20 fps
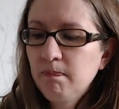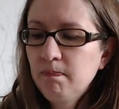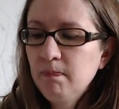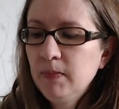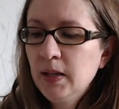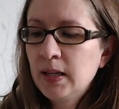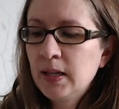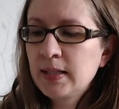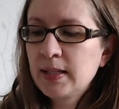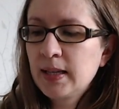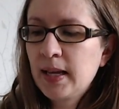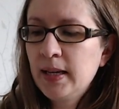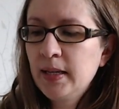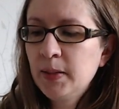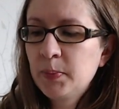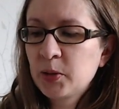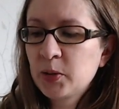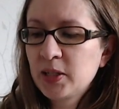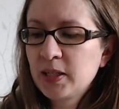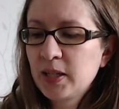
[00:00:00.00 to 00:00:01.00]
It's
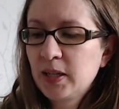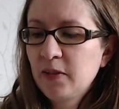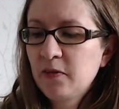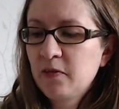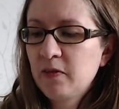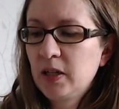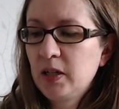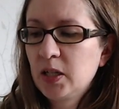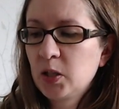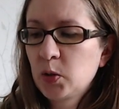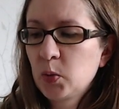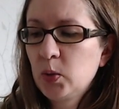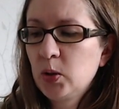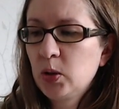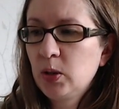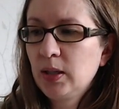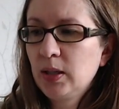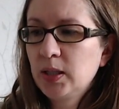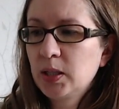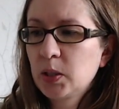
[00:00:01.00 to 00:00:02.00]
80% finished
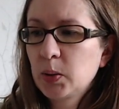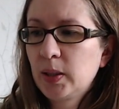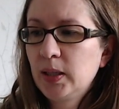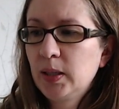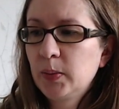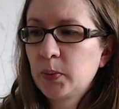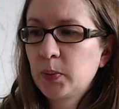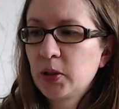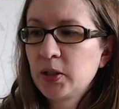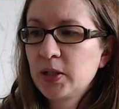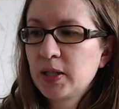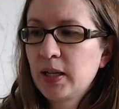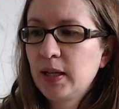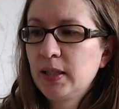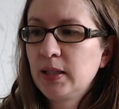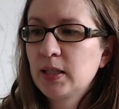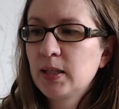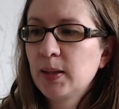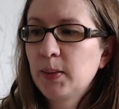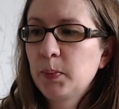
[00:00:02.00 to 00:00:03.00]
wool and
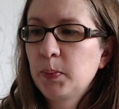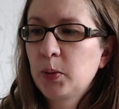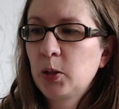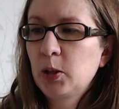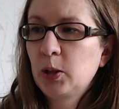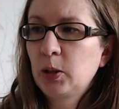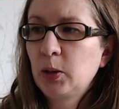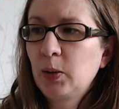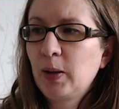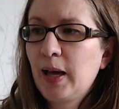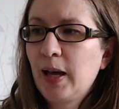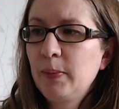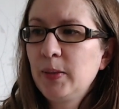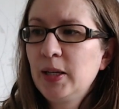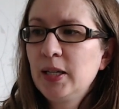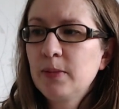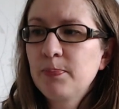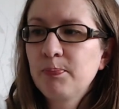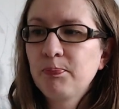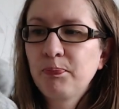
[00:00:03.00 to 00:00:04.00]
20% polyamide.